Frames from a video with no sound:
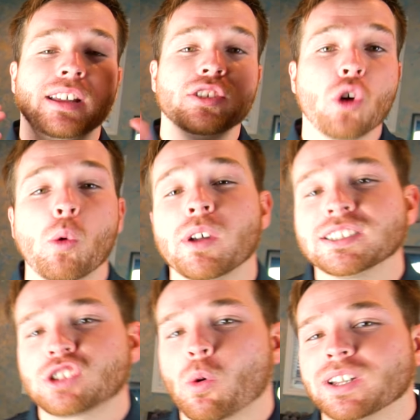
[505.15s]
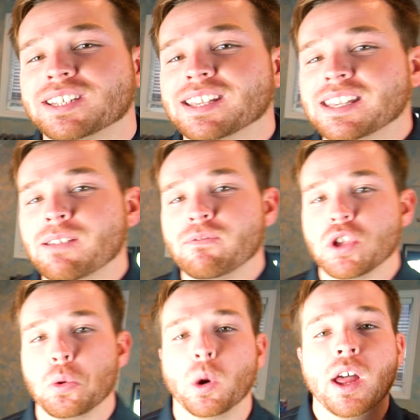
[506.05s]
No one is going to give
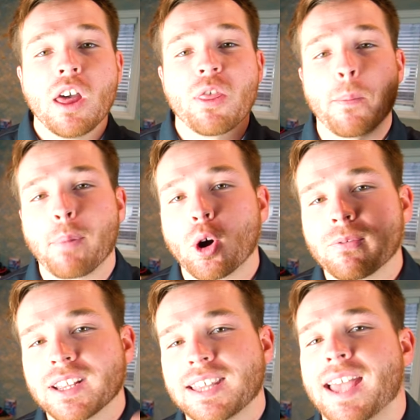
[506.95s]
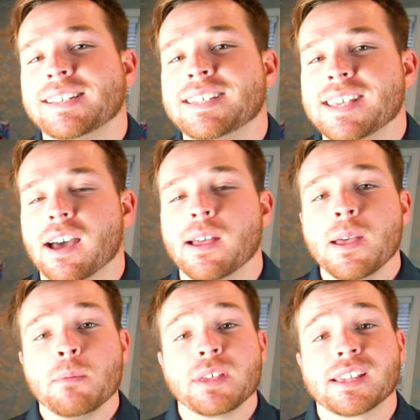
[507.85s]
you the perfect idea
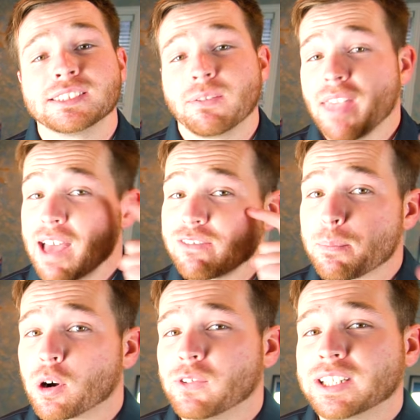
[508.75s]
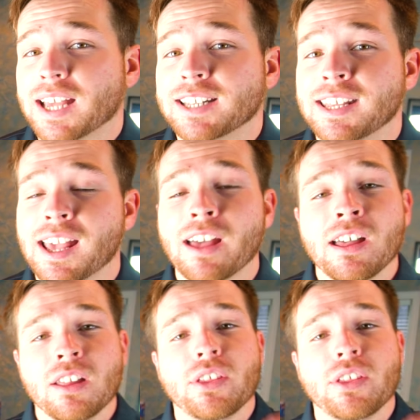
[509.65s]
because if they have a perfect idea,